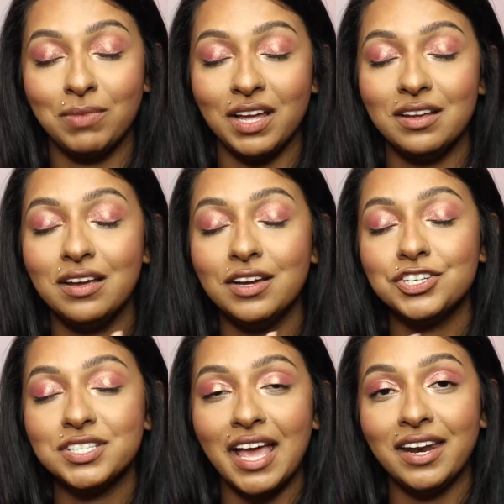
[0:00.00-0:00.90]
but
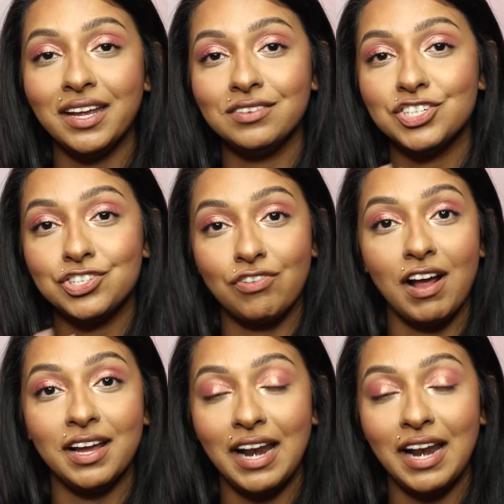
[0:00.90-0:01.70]
just get it, just try it